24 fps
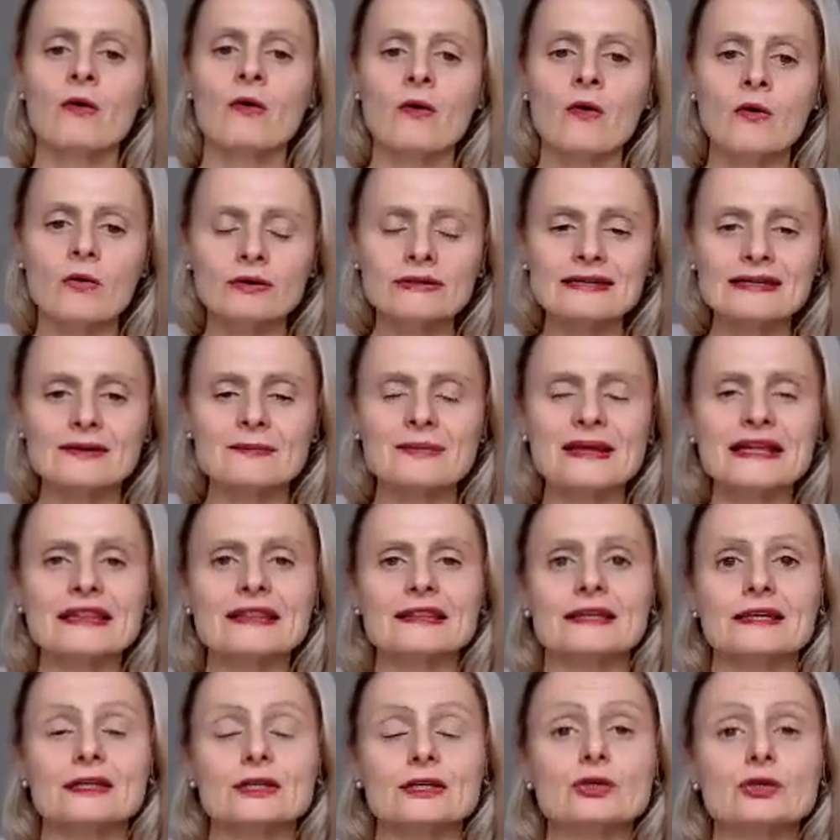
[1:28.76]

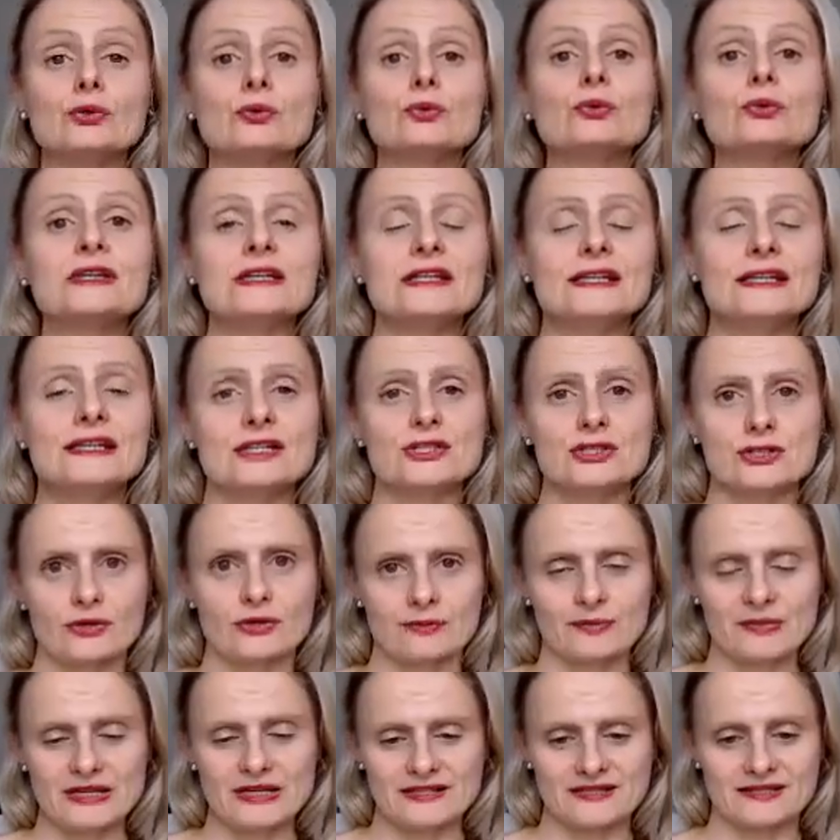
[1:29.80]
ultimately you lead your
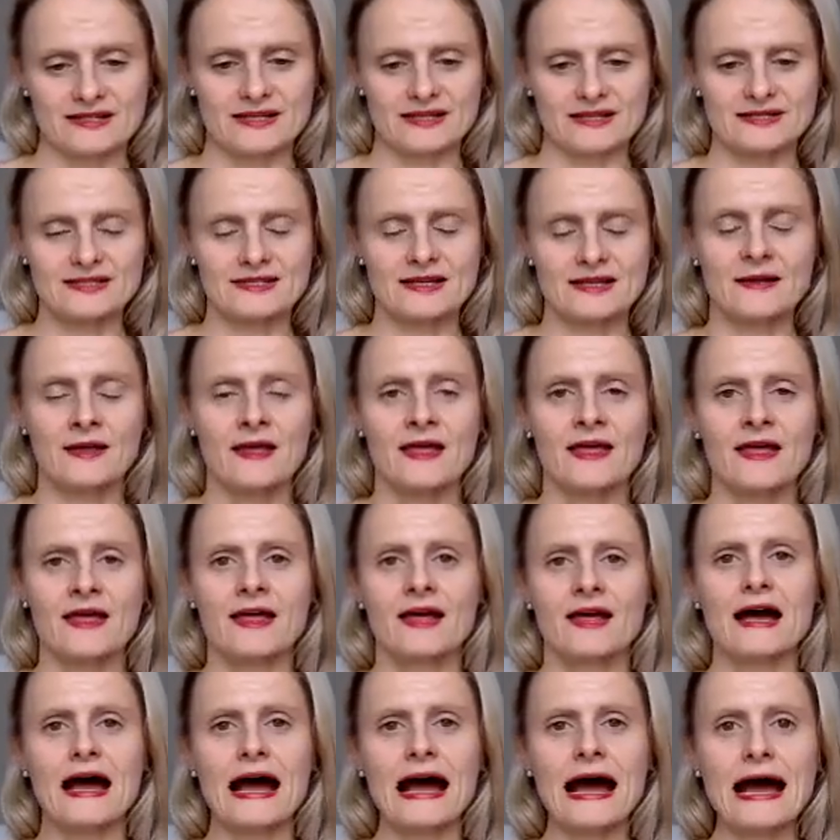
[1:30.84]
business.
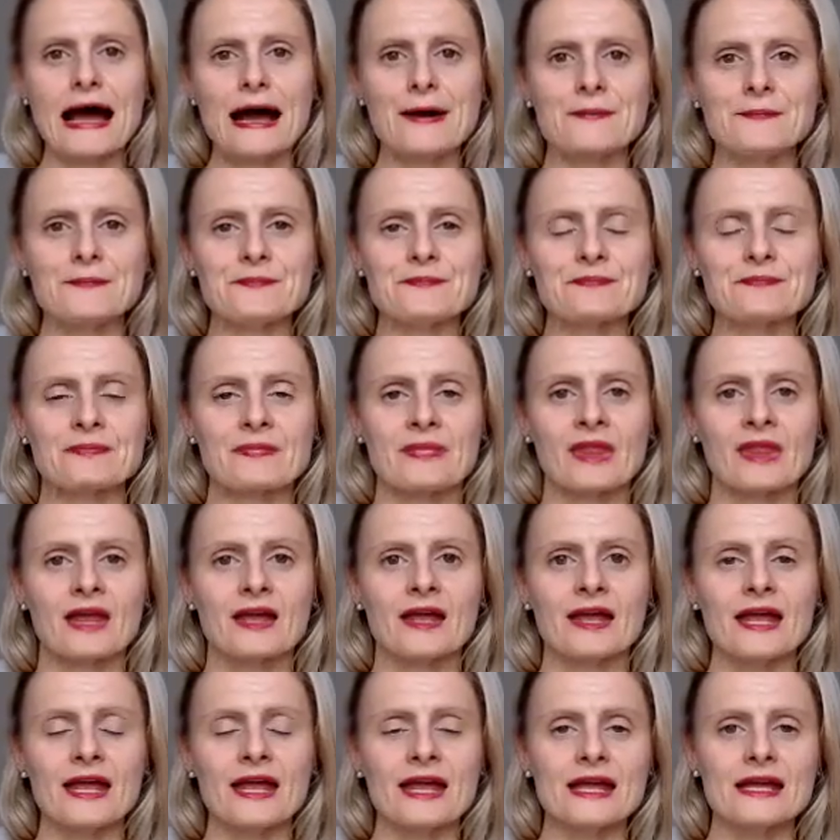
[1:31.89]
And
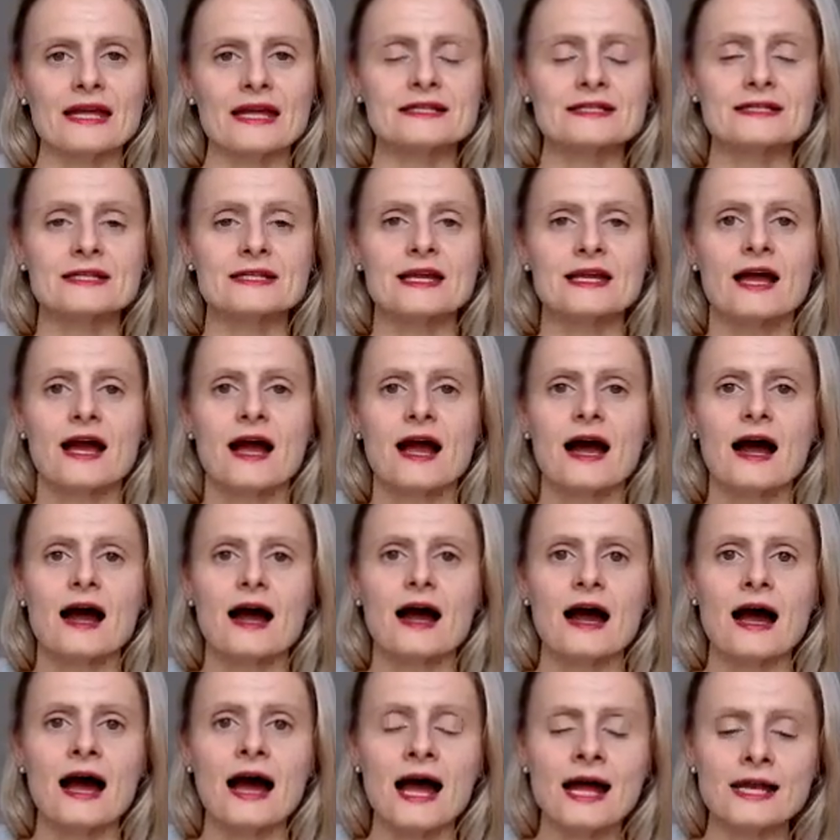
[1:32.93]

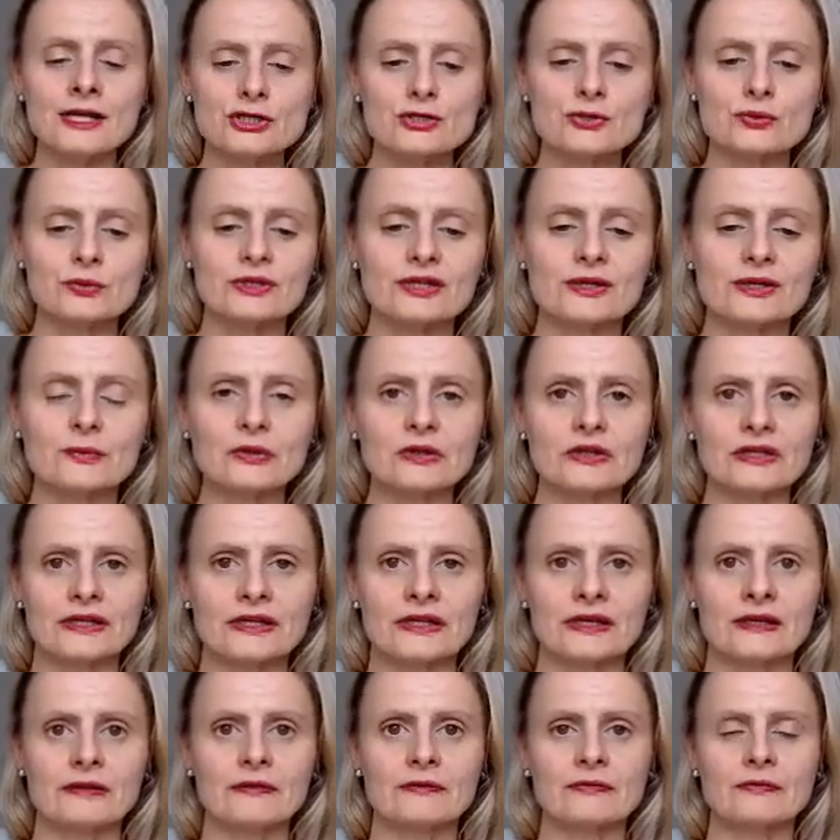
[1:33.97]
I truly
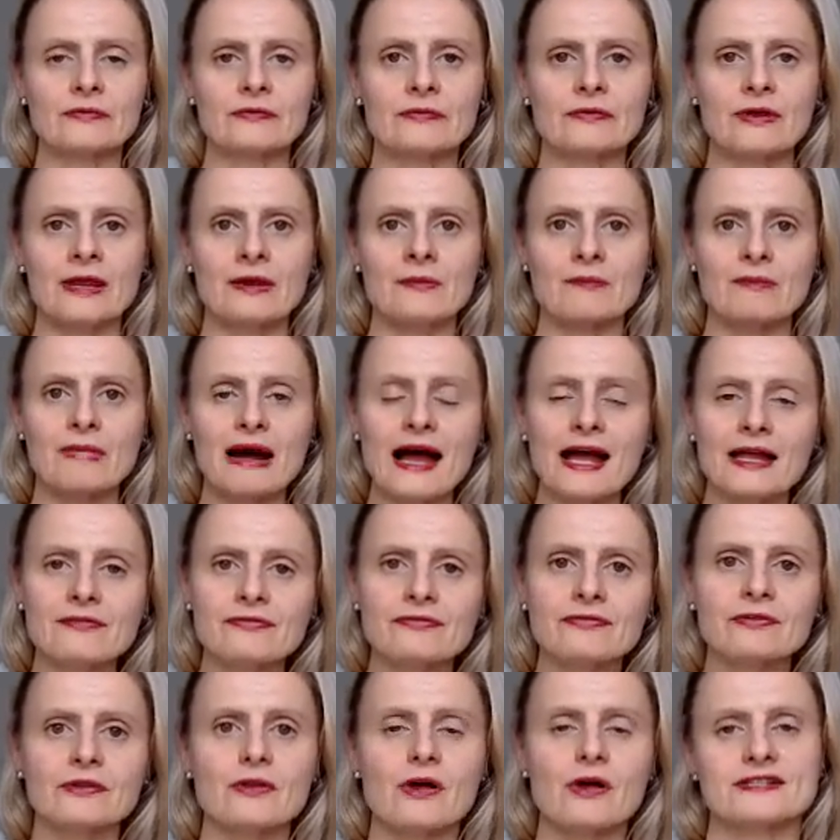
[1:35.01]
believe, and my
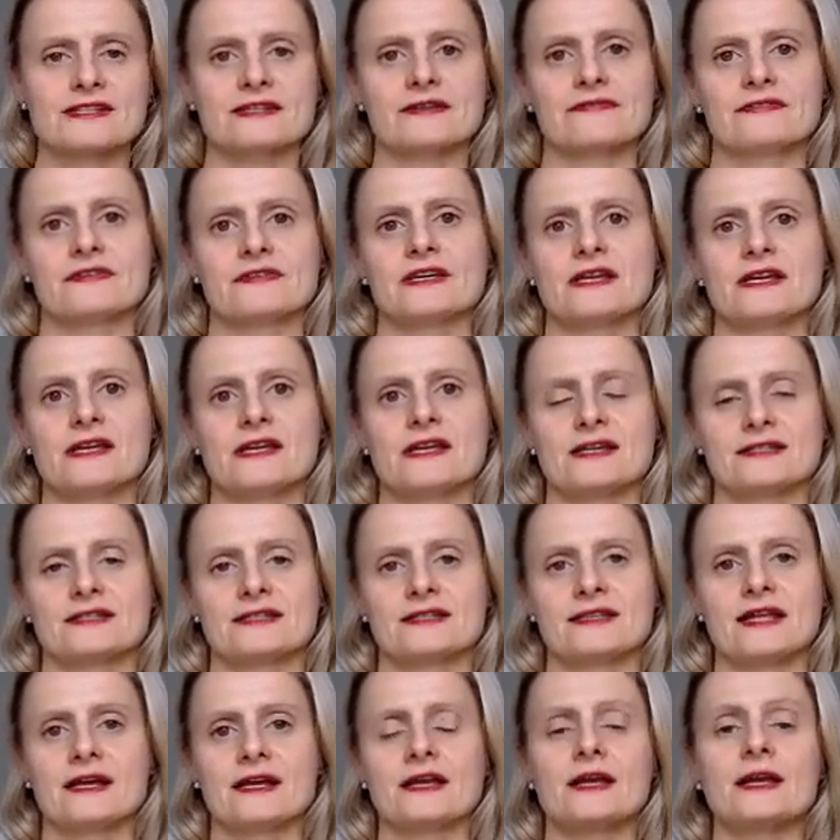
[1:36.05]
philosophy is
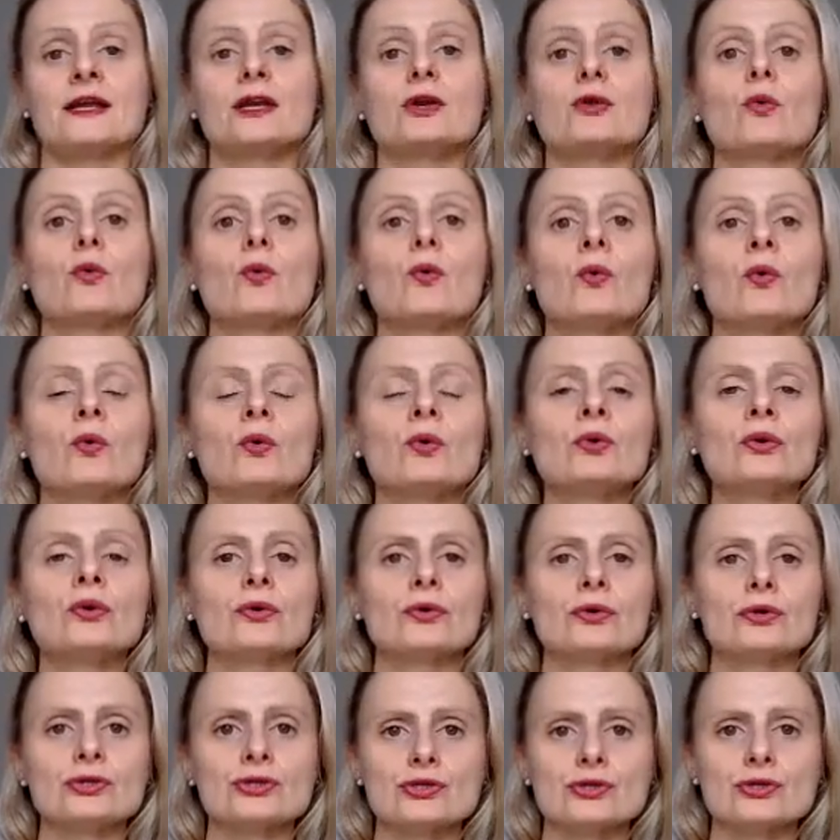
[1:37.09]
that in
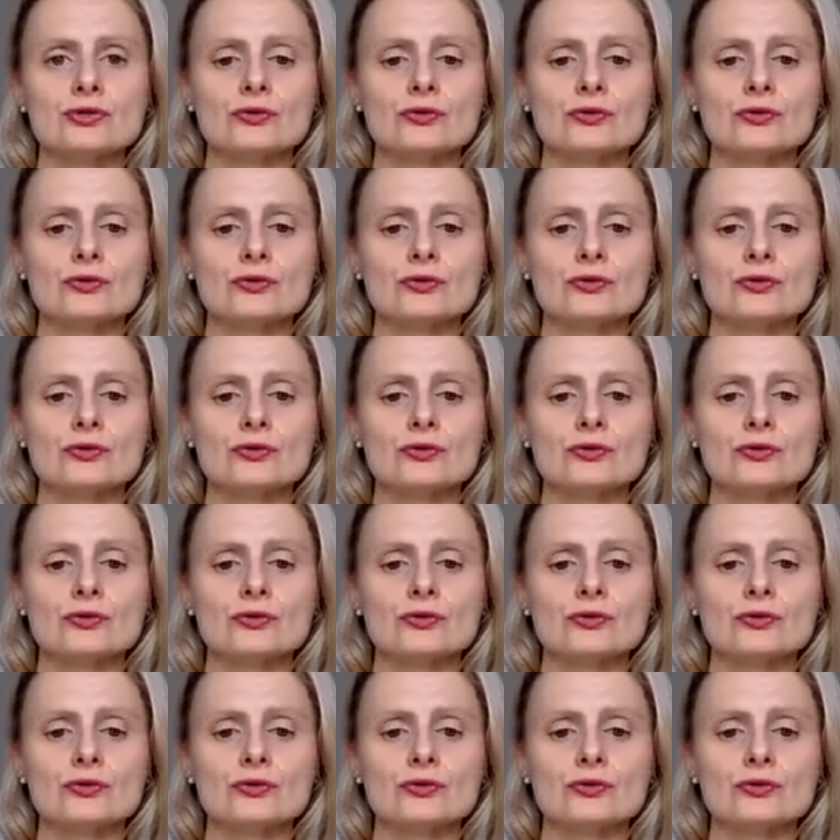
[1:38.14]
order